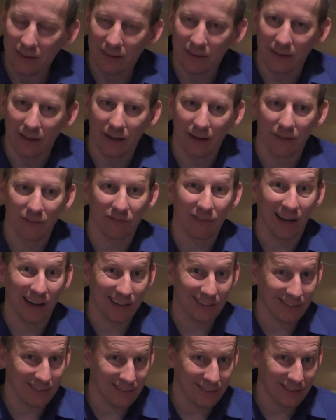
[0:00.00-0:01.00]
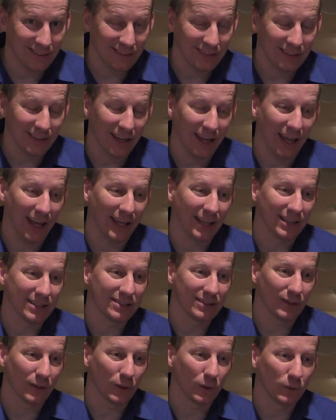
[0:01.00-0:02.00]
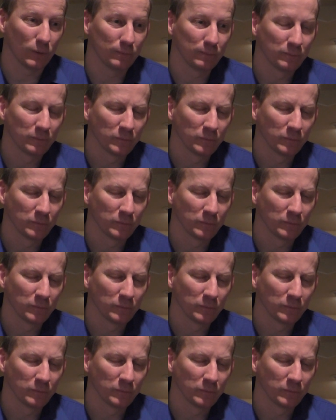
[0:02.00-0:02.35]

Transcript: they're violent. And so